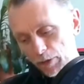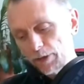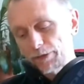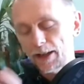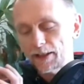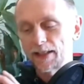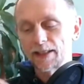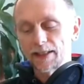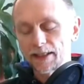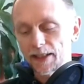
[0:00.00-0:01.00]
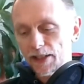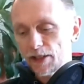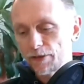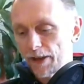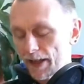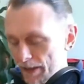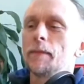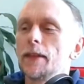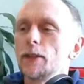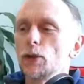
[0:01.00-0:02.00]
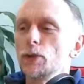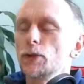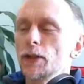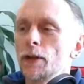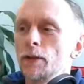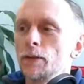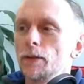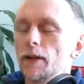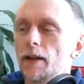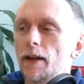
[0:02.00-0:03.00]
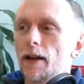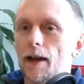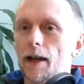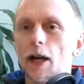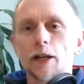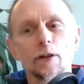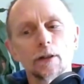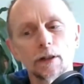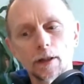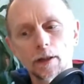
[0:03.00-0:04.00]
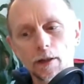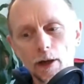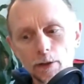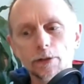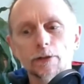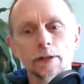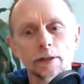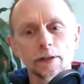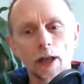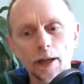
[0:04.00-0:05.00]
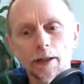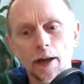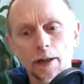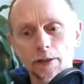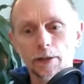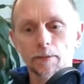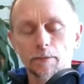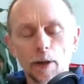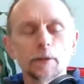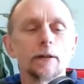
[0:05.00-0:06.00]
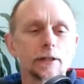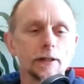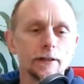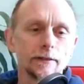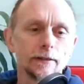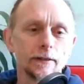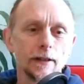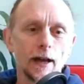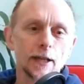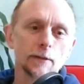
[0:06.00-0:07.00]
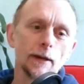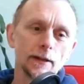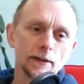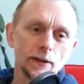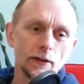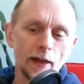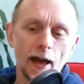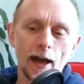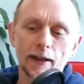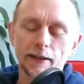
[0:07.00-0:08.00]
effect and there's the condition effect. There's also kind of a culture and zeitgeist and pop culture aspect that,